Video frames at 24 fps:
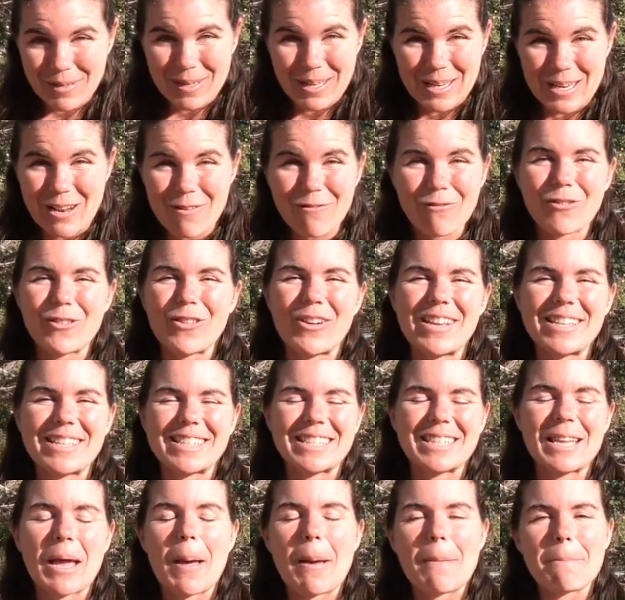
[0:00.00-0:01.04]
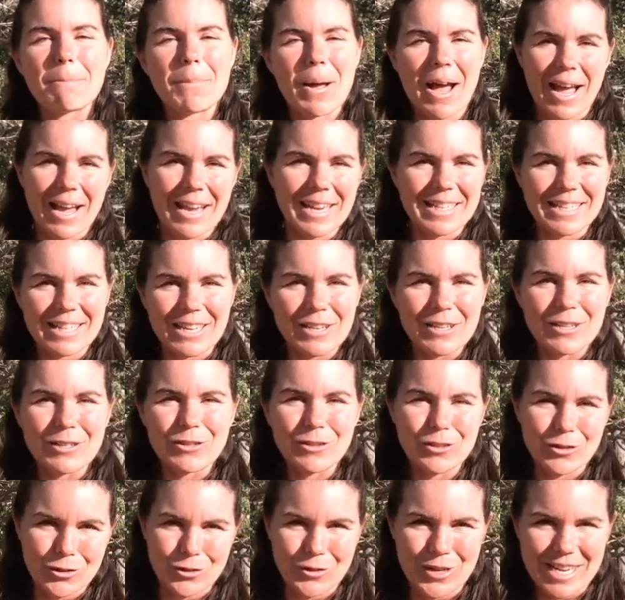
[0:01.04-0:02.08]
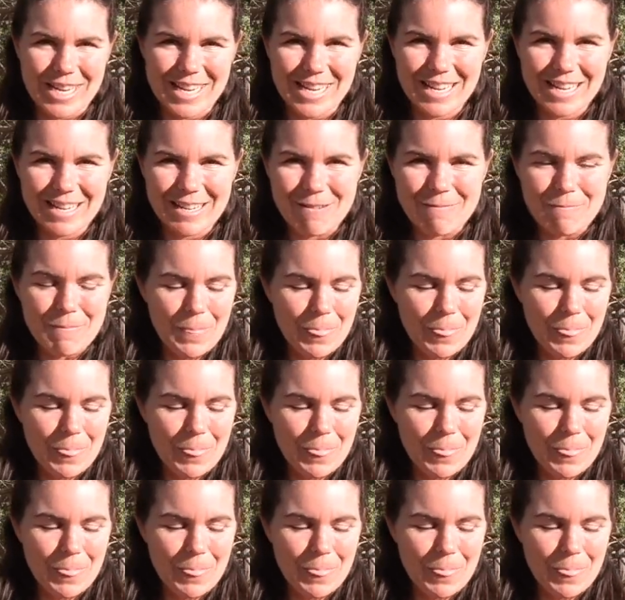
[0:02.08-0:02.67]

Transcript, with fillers: coniferous pine tree.